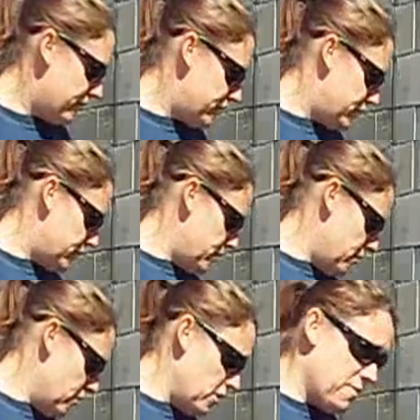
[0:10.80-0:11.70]
have to
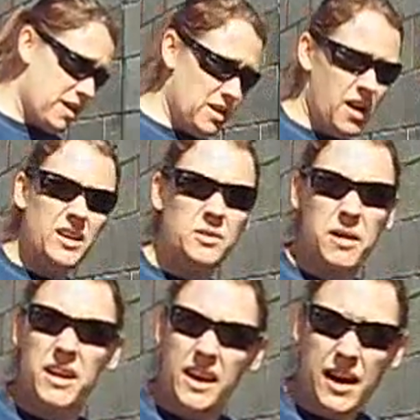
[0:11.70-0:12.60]
do, or you might not,
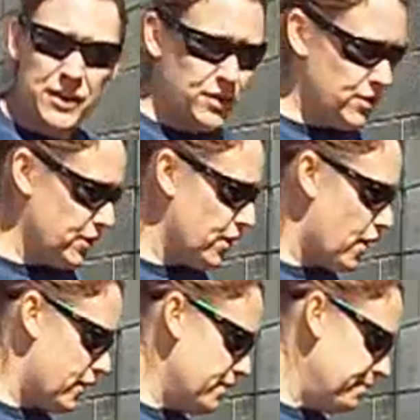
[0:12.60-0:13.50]
depending how you do
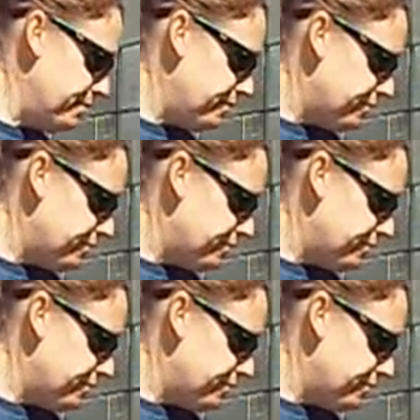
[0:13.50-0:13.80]
your garden.